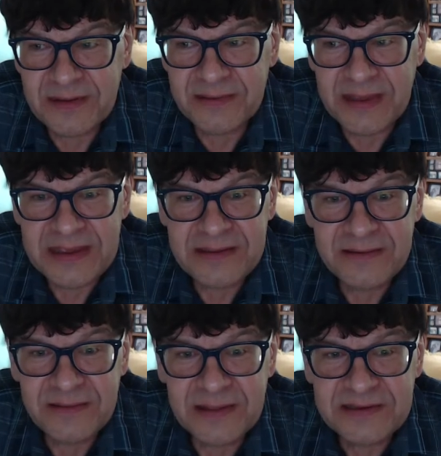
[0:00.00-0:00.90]

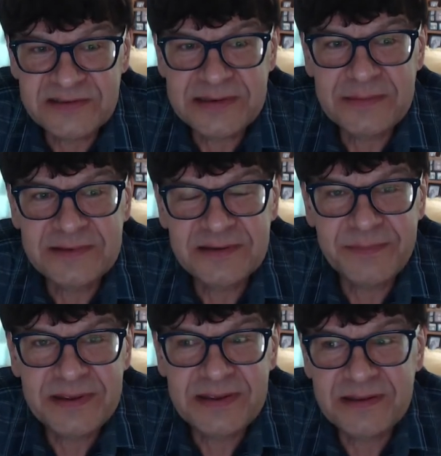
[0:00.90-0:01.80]
they they seem
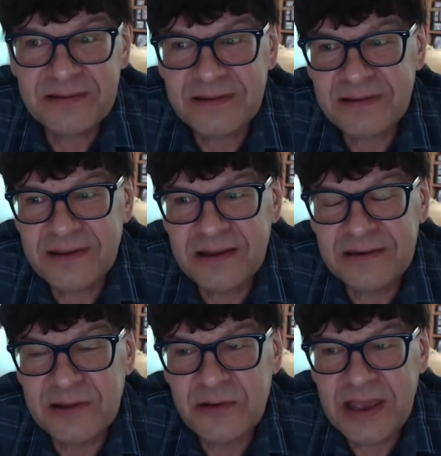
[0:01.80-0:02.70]
to be
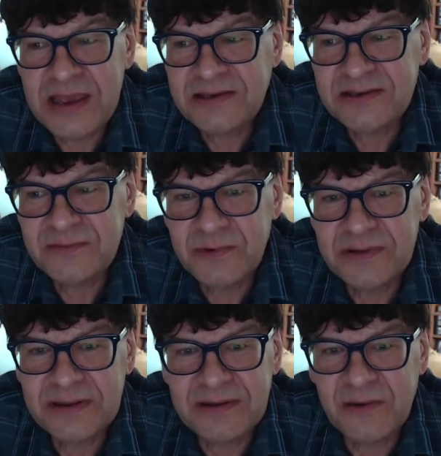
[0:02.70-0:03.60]
at a location where
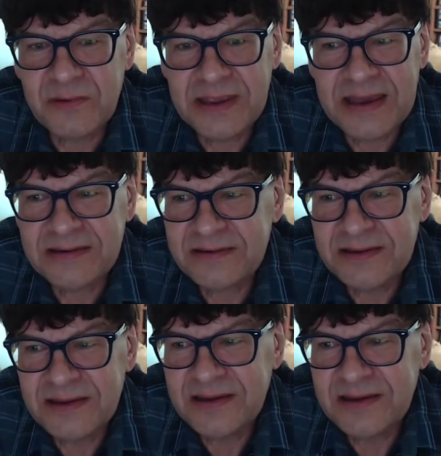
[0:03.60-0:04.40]
they don't get